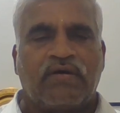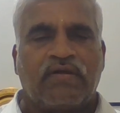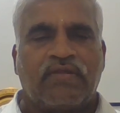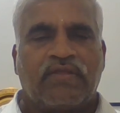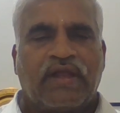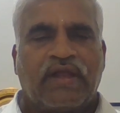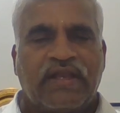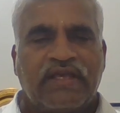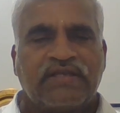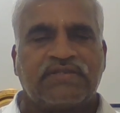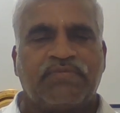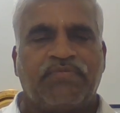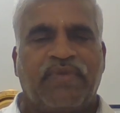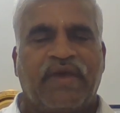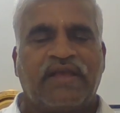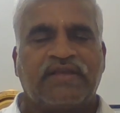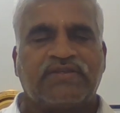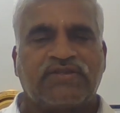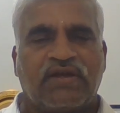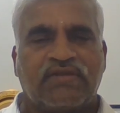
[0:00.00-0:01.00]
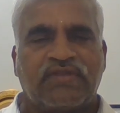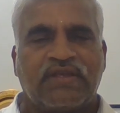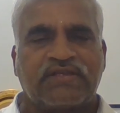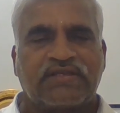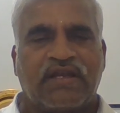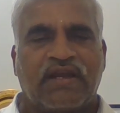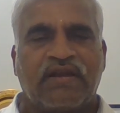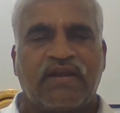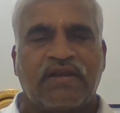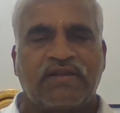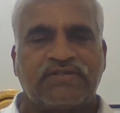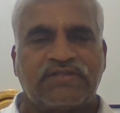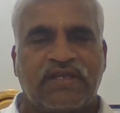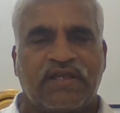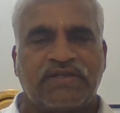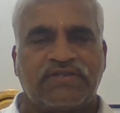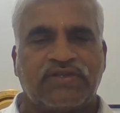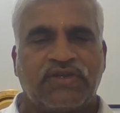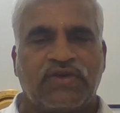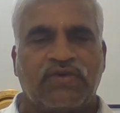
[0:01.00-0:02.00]
that is based on the slenderness
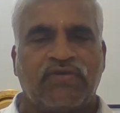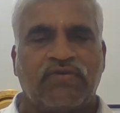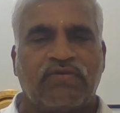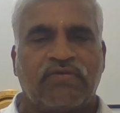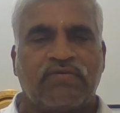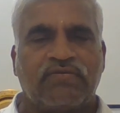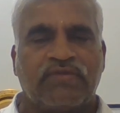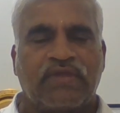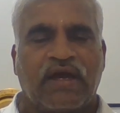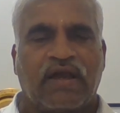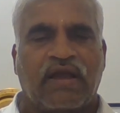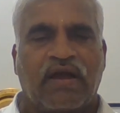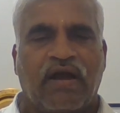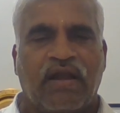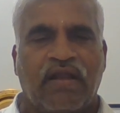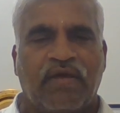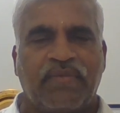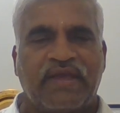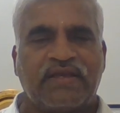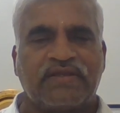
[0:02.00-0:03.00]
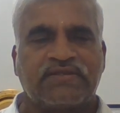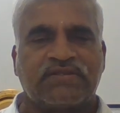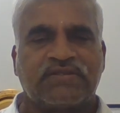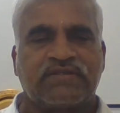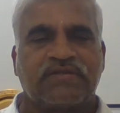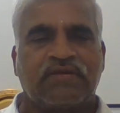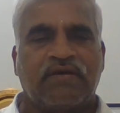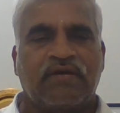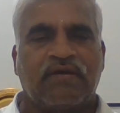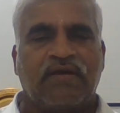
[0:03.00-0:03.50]
ratio, the column is